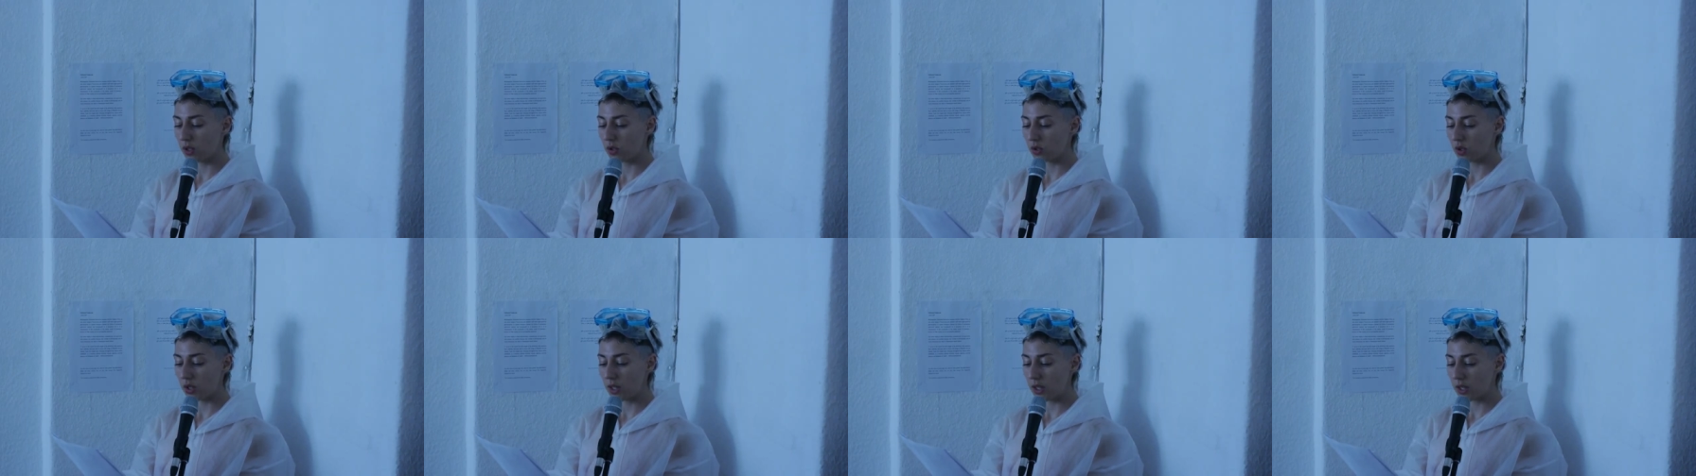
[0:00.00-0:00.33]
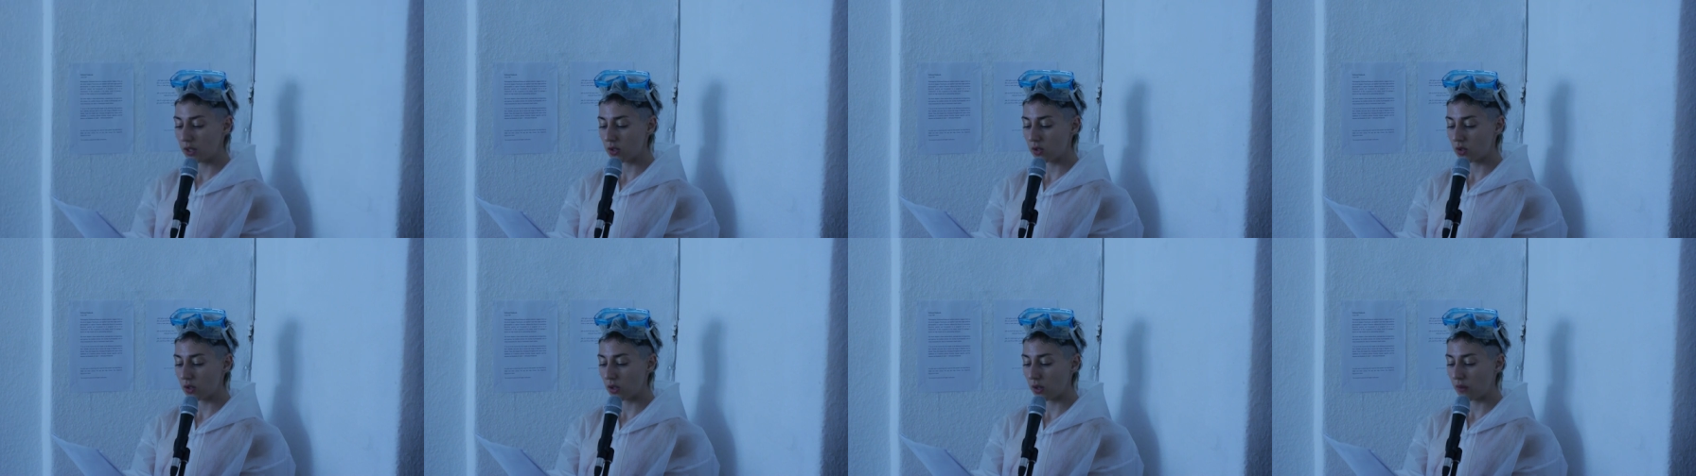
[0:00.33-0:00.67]

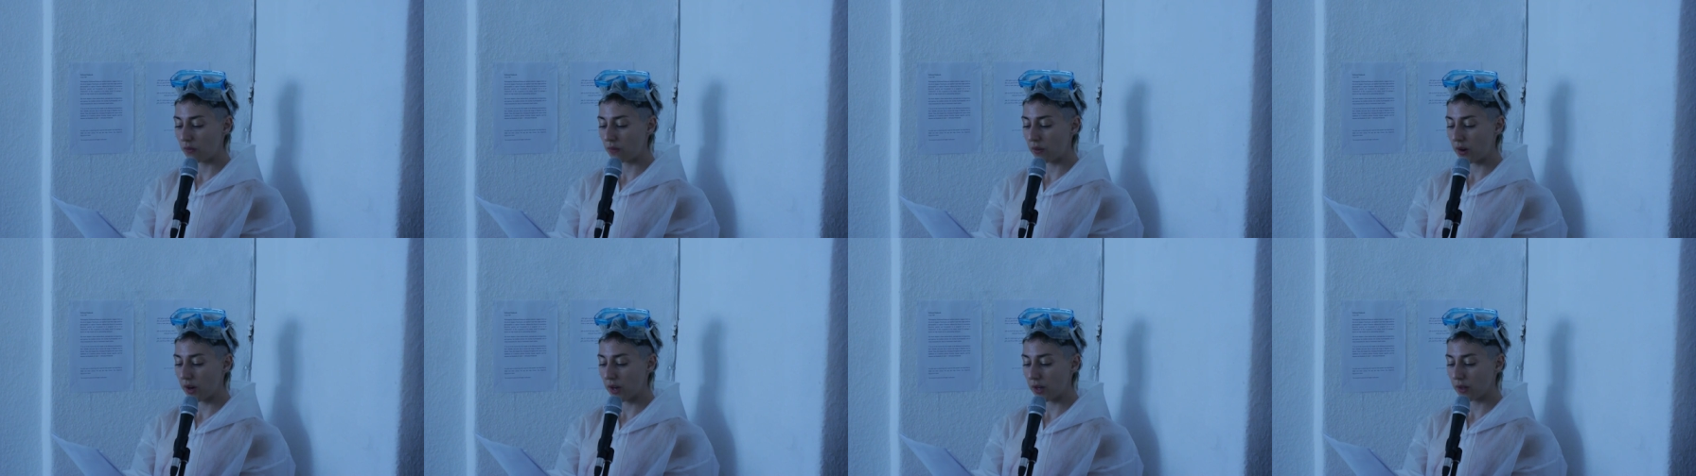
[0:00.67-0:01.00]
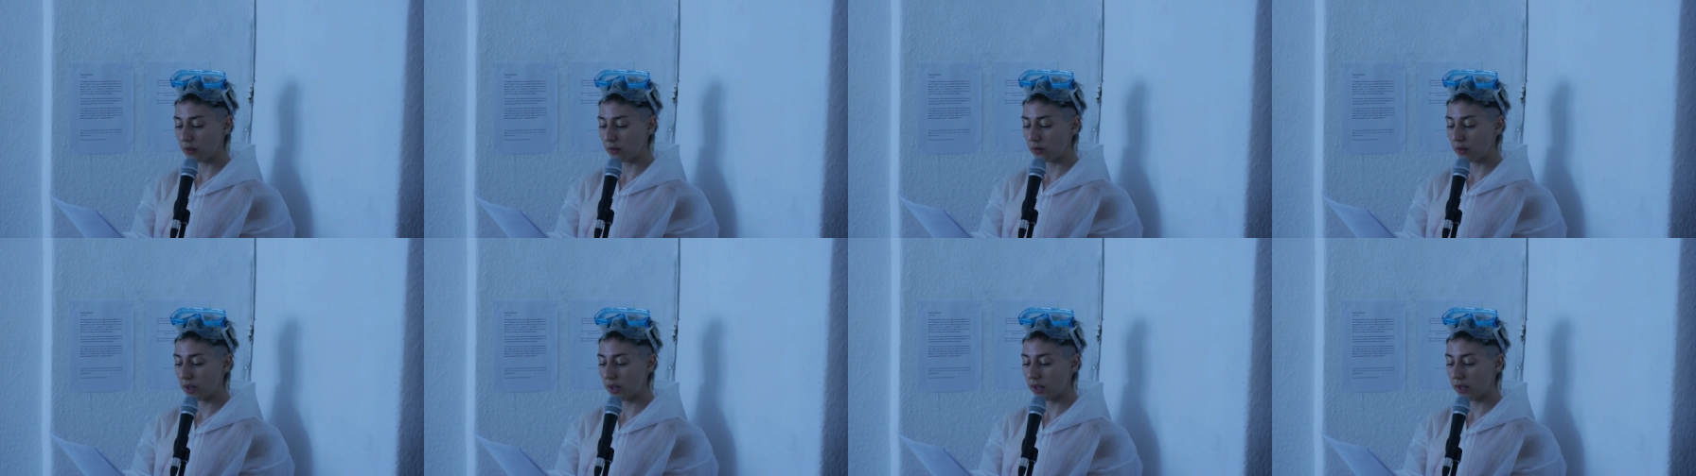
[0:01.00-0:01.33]
GSG
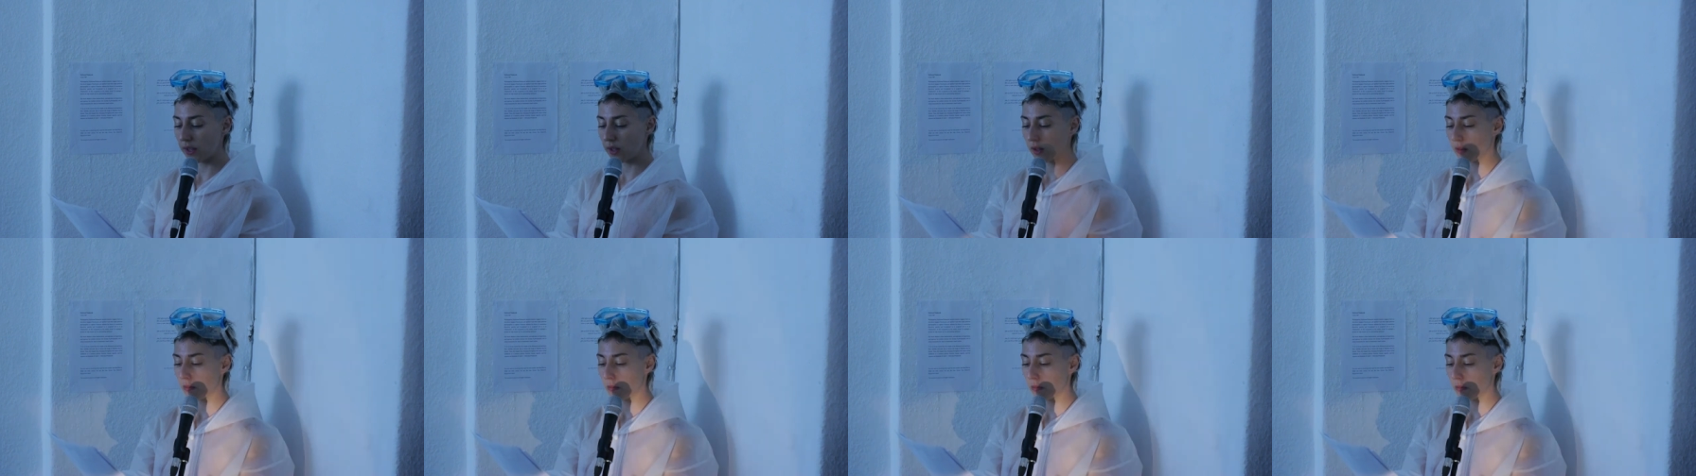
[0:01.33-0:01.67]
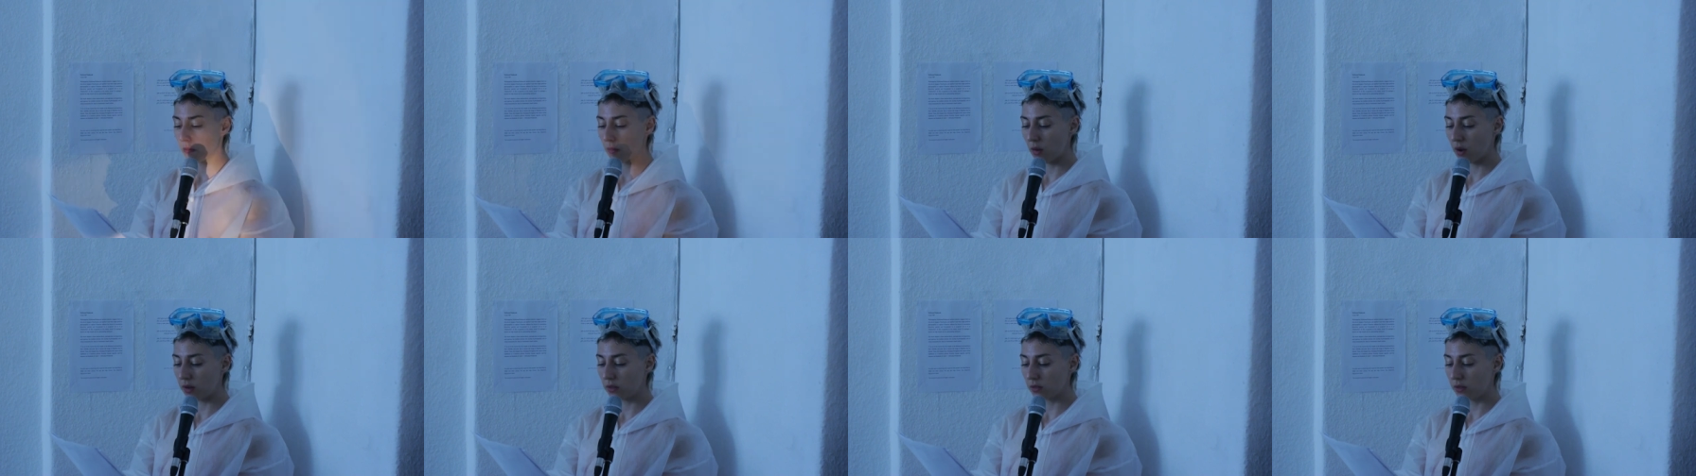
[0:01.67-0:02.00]
Firefly,
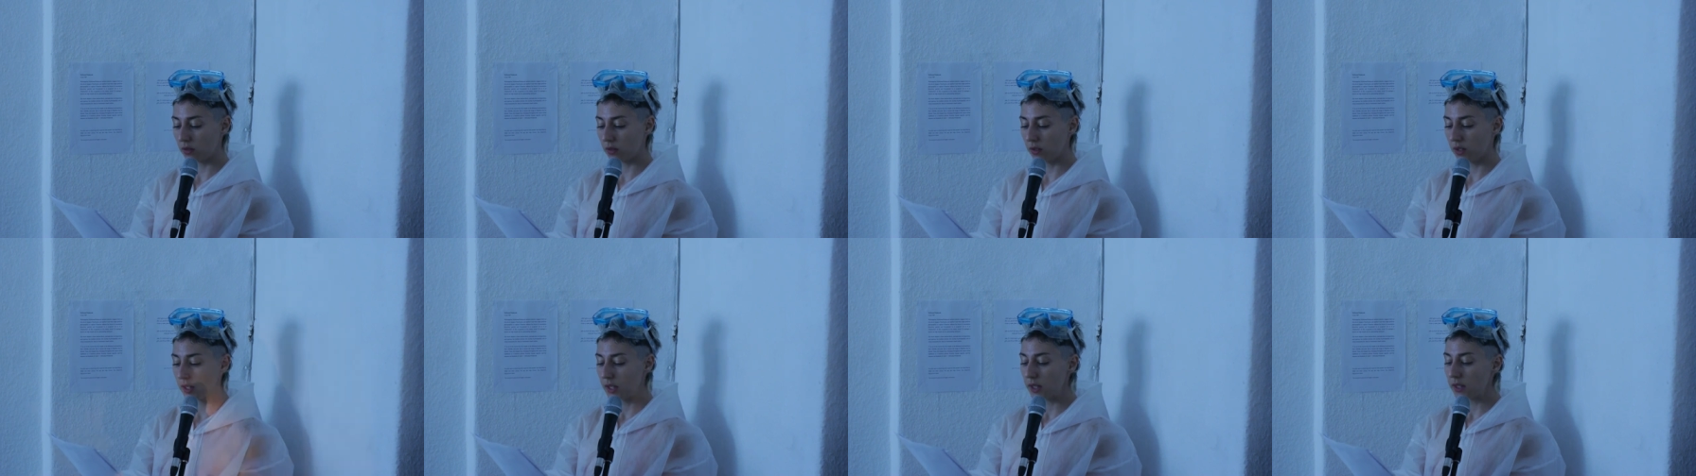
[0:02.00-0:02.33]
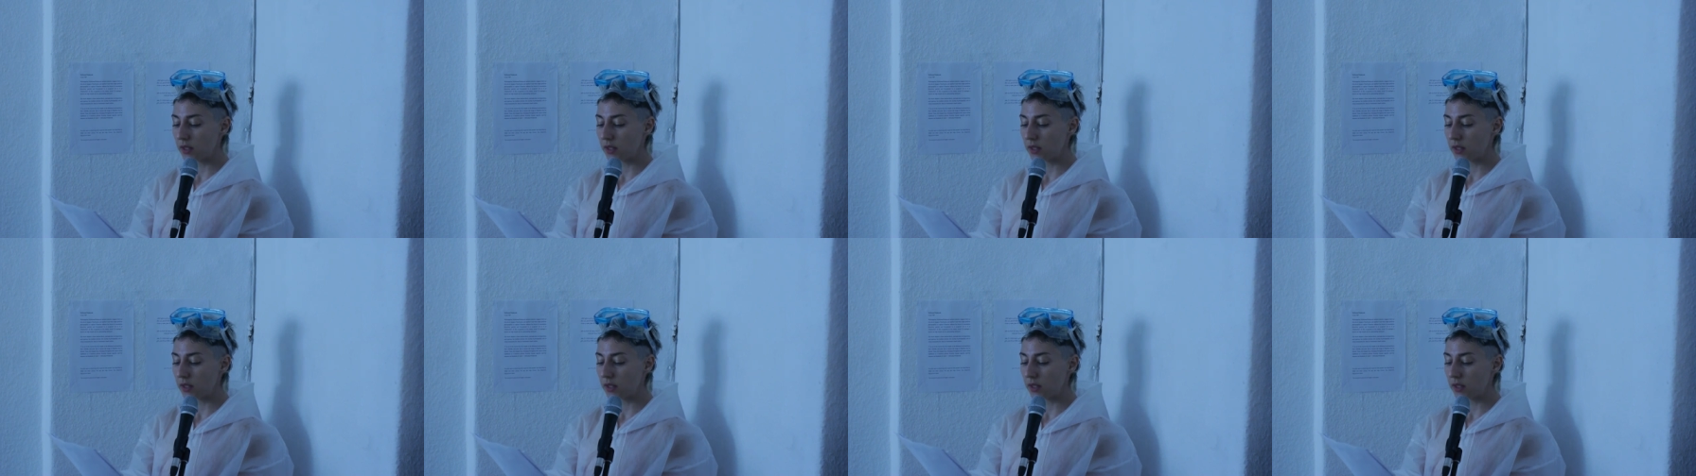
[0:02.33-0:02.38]
model,